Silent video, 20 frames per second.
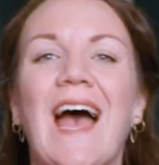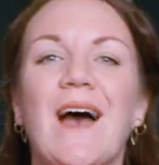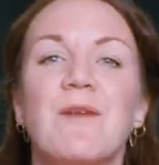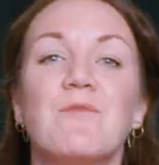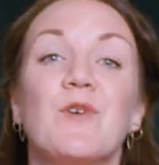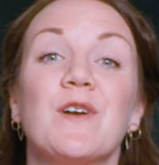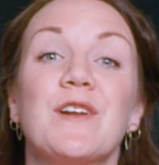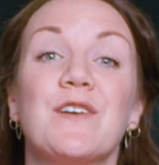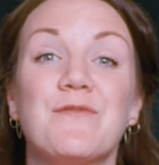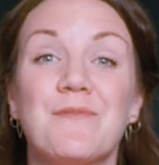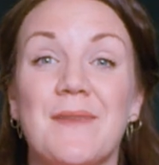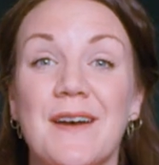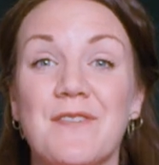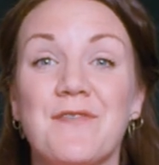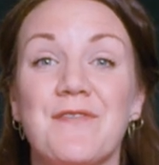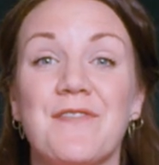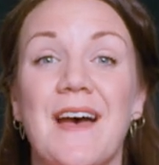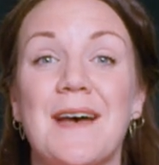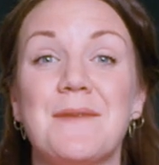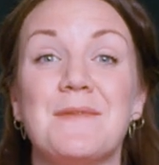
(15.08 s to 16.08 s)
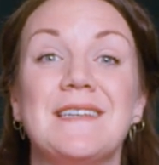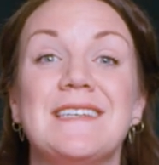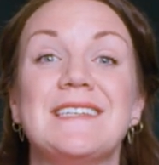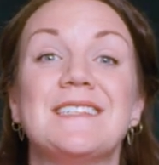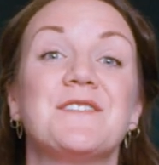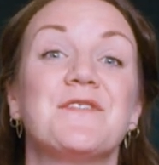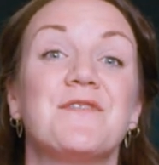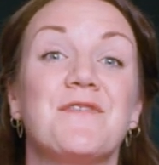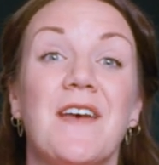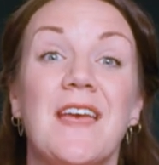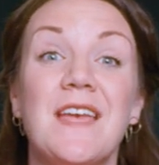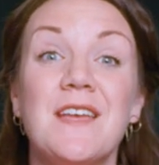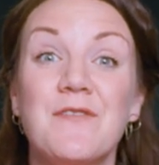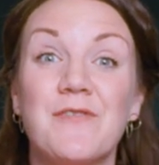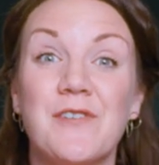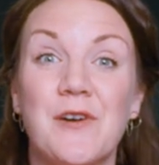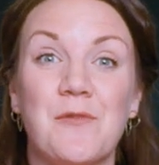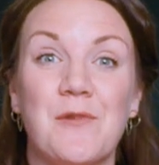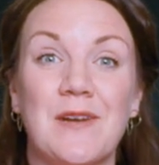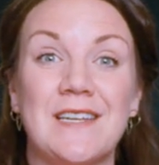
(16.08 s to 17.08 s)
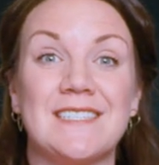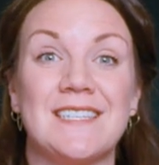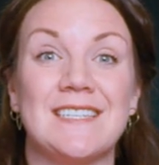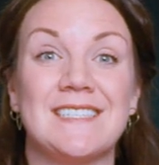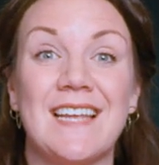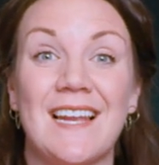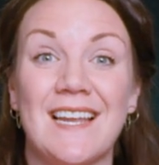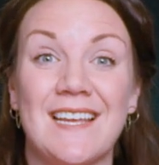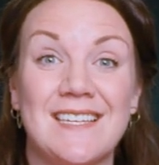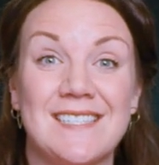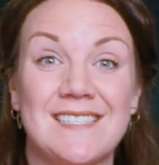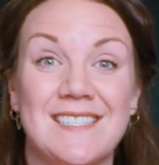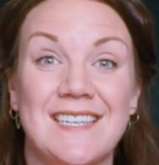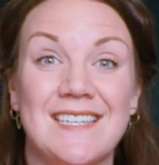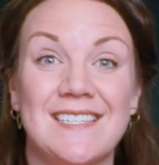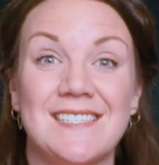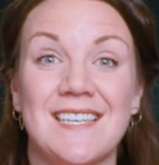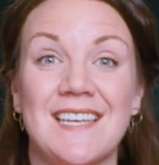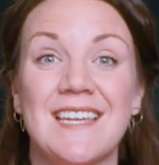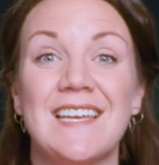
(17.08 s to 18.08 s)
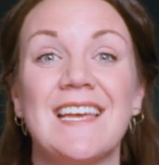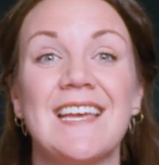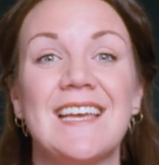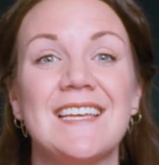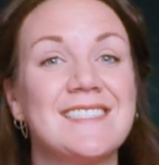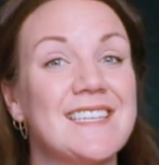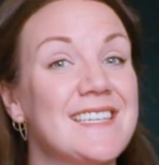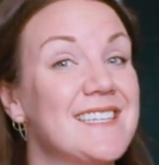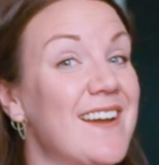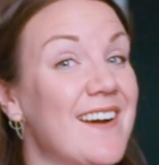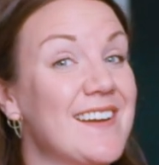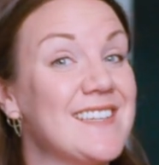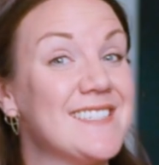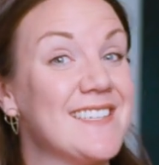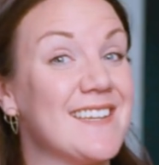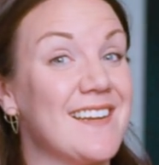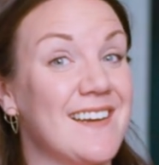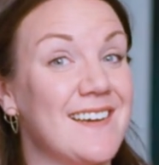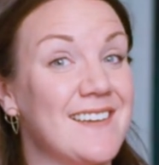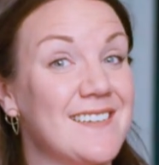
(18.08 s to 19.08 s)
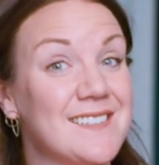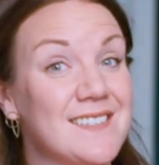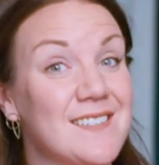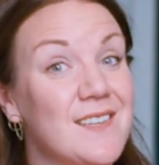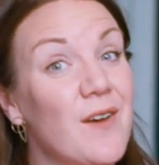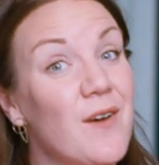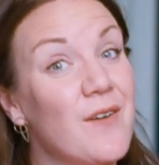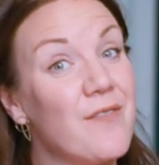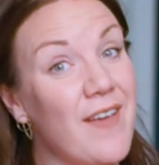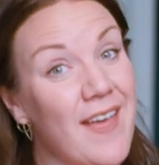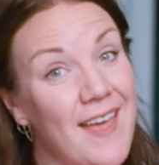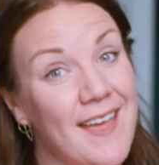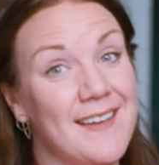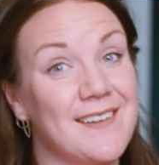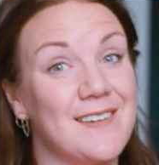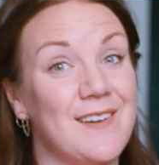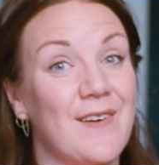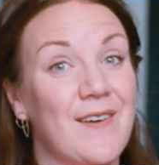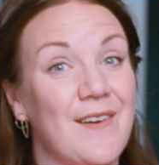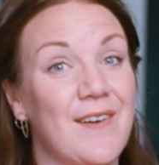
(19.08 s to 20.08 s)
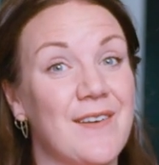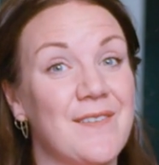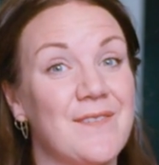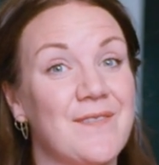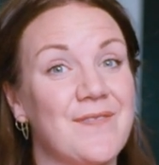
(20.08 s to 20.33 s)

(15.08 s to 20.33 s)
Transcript: And one of my family's favourite winter delicacies is a nice glass of eggnog.